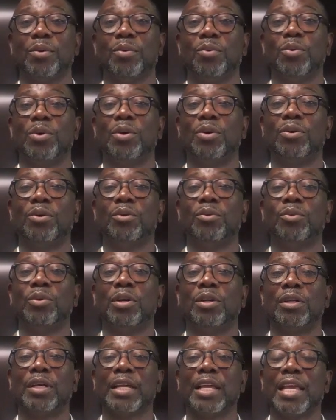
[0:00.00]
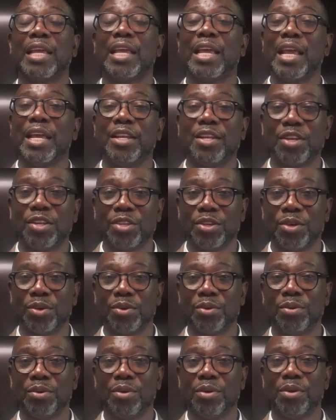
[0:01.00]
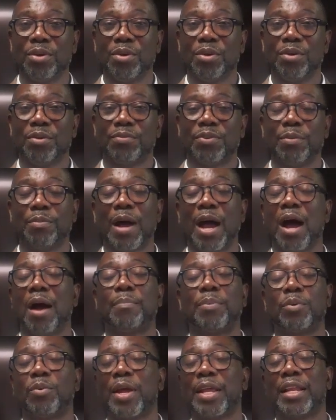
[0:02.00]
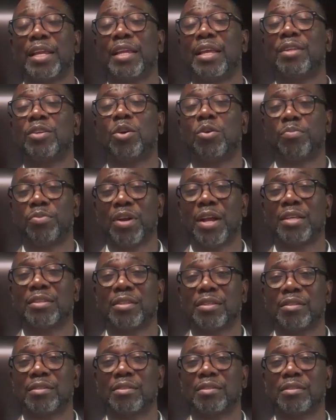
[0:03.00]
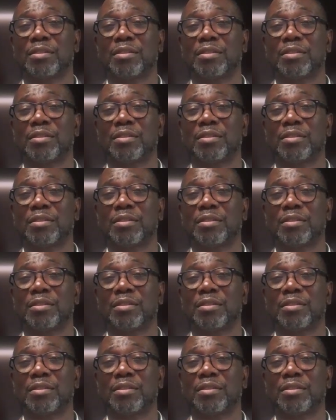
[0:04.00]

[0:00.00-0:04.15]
will, will hinder you from operating in your presence.